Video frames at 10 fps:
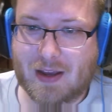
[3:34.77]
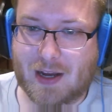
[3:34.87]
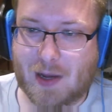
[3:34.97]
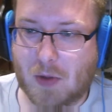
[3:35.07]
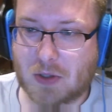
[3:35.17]

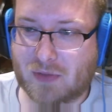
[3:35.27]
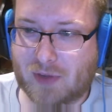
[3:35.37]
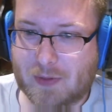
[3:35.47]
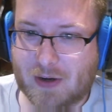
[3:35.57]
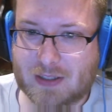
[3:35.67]
most of the
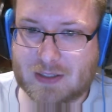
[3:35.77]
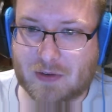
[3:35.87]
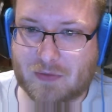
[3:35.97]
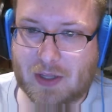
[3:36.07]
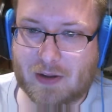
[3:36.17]
flip cards are
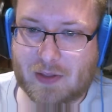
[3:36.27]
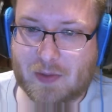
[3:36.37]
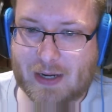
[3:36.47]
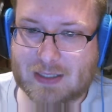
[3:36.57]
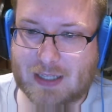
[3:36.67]
villain on their
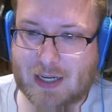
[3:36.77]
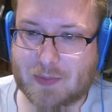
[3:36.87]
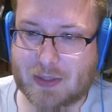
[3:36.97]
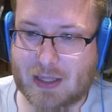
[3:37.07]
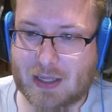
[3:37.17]
backside,
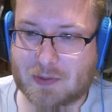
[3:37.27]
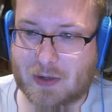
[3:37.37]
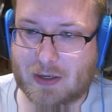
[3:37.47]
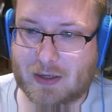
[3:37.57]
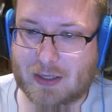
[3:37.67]
but this
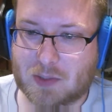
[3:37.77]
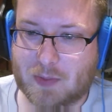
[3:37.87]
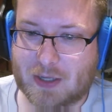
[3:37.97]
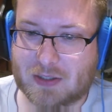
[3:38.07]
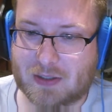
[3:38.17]
one is
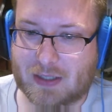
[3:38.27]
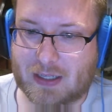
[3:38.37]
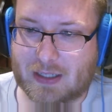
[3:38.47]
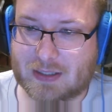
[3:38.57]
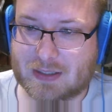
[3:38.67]
special.
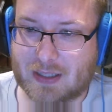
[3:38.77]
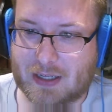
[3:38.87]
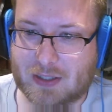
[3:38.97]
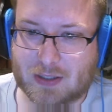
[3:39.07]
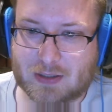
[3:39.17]
It is
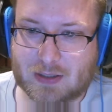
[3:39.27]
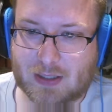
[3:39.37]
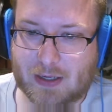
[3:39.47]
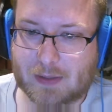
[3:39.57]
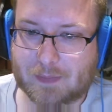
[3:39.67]
a Justice League.